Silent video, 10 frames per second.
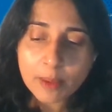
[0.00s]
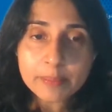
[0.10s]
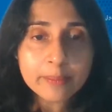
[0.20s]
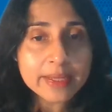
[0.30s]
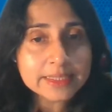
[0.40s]

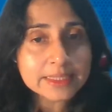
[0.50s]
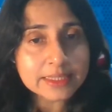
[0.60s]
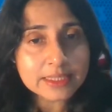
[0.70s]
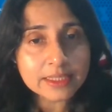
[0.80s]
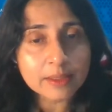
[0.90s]

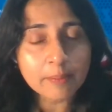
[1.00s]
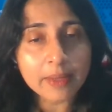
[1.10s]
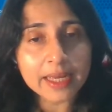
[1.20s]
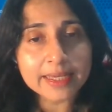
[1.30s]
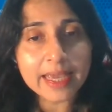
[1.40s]
complemented
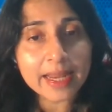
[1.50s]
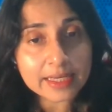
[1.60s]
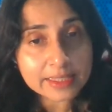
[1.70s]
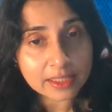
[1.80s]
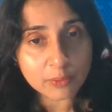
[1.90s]
by
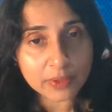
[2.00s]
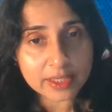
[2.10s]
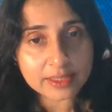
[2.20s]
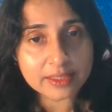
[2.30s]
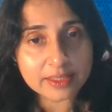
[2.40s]
analytical
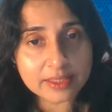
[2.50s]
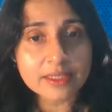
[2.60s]
work.